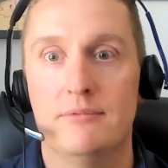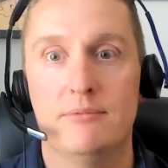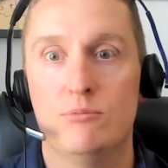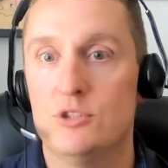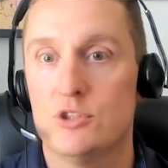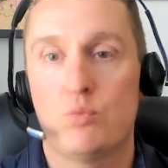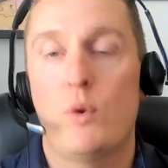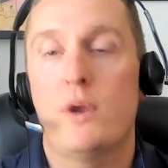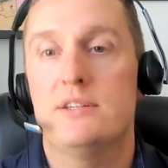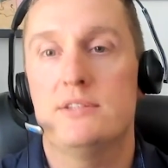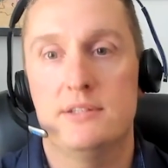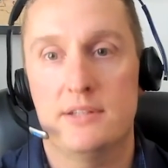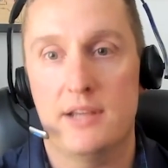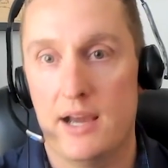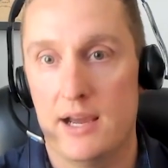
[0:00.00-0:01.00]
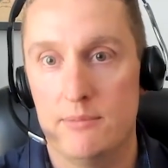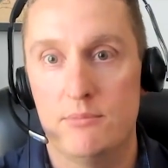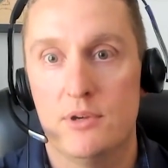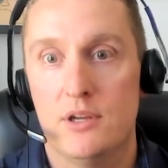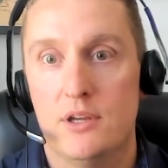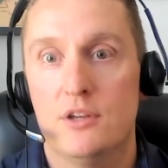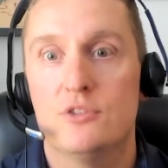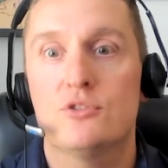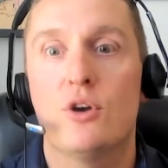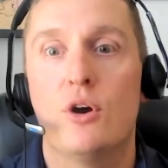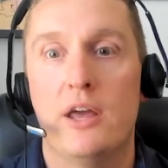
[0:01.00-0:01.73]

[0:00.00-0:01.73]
just wasting time. So,